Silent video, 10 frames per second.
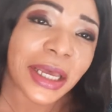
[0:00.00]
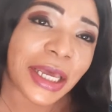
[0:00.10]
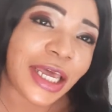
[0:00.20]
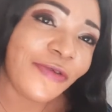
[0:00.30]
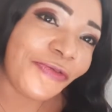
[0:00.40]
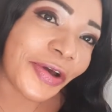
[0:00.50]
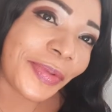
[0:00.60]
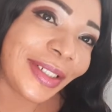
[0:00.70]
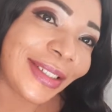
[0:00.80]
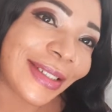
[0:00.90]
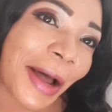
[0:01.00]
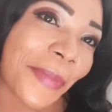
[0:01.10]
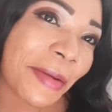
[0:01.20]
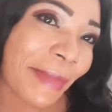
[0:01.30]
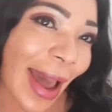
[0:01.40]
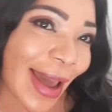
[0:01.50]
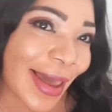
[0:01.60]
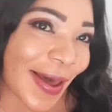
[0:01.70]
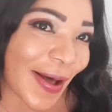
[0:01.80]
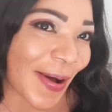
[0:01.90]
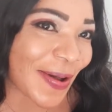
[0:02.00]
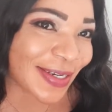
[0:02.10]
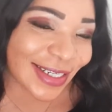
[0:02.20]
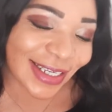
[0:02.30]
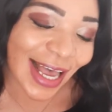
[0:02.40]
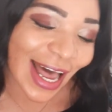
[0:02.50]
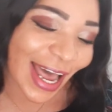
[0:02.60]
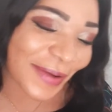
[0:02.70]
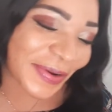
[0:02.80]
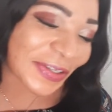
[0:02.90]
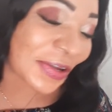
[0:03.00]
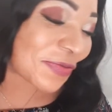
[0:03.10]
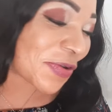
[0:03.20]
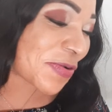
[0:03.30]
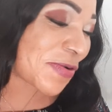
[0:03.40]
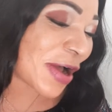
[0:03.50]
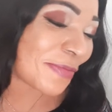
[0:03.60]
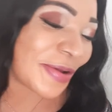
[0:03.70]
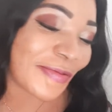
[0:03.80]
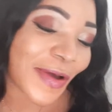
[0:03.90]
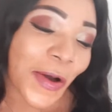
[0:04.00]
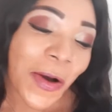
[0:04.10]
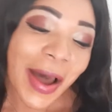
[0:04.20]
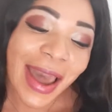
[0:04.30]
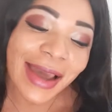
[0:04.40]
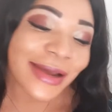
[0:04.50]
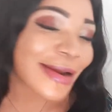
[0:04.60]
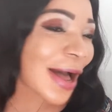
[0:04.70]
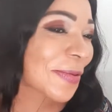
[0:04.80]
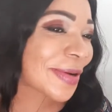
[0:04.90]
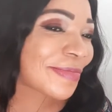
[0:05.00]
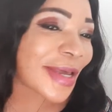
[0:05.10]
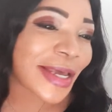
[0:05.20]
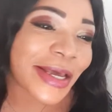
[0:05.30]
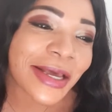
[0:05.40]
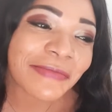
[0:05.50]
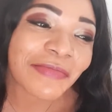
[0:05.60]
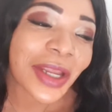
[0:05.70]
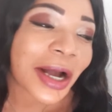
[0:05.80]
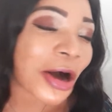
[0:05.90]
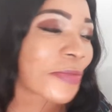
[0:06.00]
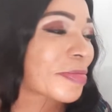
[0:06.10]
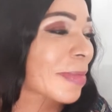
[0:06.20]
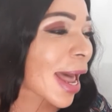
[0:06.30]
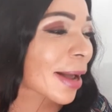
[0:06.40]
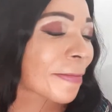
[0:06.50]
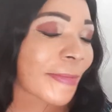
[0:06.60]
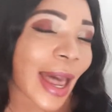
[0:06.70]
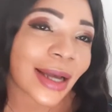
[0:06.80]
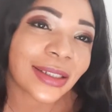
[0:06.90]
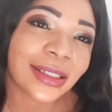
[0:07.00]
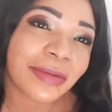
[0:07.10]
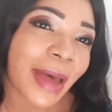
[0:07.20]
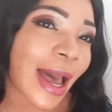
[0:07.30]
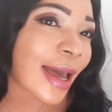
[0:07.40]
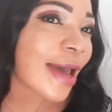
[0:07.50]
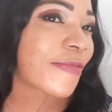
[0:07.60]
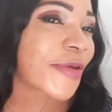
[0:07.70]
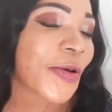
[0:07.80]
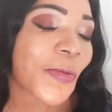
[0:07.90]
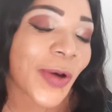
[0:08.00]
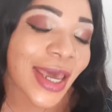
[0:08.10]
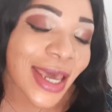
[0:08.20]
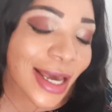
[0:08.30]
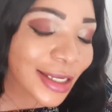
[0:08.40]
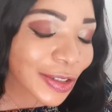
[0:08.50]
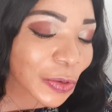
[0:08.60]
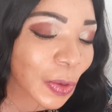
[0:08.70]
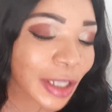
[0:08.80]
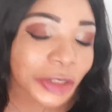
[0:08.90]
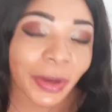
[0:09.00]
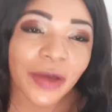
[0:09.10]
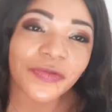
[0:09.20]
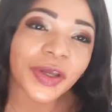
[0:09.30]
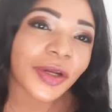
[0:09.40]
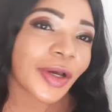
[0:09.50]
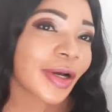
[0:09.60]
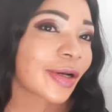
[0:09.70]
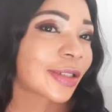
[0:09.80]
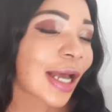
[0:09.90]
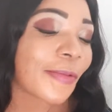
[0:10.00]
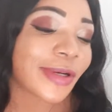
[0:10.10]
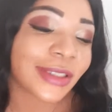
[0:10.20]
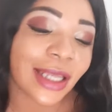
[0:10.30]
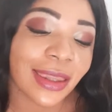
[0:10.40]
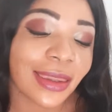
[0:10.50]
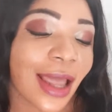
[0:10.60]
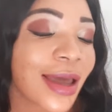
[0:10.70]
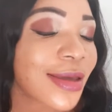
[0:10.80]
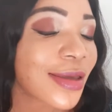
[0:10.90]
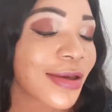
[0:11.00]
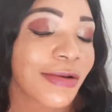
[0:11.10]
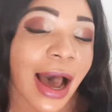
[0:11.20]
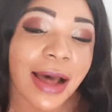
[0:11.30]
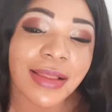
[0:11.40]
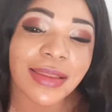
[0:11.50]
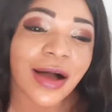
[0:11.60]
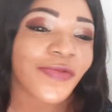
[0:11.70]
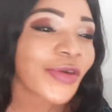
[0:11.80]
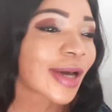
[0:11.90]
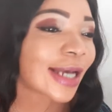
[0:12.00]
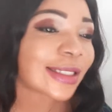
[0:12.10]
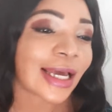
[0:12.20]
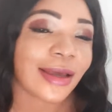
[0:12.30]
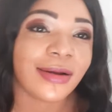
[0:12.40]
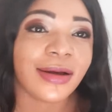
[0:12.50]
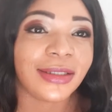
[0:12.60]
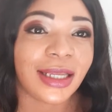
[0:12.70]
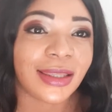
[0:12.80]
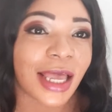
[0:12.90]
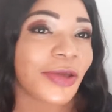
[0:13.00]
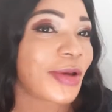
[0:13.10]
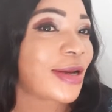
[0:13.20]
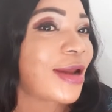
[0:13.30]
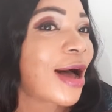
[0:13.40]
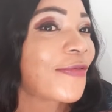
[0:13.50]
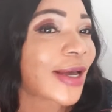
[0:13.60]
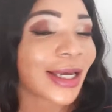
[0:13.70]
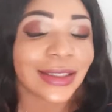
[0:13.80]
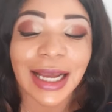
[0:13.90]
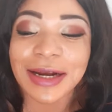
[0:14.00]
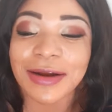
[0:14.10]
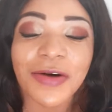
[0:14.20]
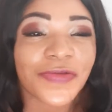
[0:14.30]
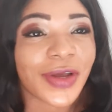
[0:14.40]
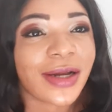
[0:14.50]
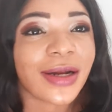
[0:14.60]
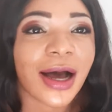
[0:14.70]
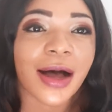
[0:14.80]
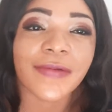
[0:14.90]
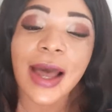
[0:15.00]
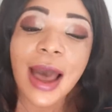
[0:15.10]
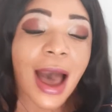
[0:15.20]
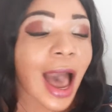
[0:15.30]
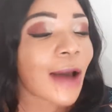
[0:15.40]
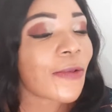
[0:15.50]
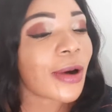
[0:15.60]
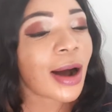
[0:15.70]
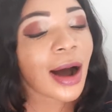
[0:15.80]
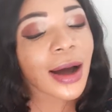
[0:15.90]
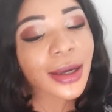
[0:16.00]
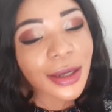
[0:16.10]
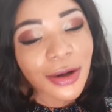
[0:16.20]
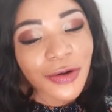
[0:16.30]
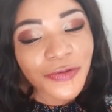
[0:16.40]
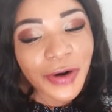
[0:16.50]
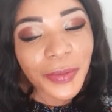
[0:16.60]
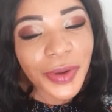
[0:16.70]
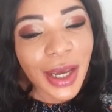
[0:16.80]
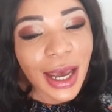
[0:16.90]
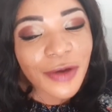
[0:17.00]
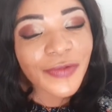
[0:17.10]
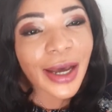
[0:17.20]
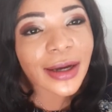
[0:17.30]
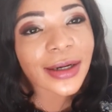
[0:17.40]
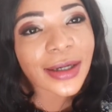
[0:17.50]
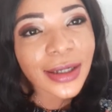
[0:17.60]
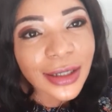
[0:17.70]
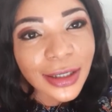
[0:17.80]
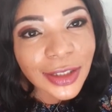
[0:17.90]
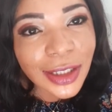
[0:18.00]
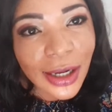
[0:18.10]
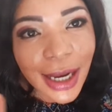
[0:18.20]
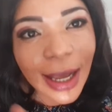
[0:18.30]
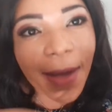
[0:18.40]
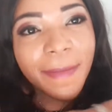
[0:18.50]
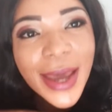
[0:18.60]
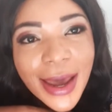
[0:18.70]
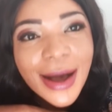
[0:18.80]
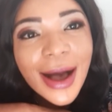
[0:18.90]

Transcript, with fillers: If you've been stopping by here all the time, those of you who have been hanging out with me come back back to back every week to watch my videos i want to say thank you i love you guys i cannot say thank you enough i can't say i love you enough i will hug you from here if i could you know like a big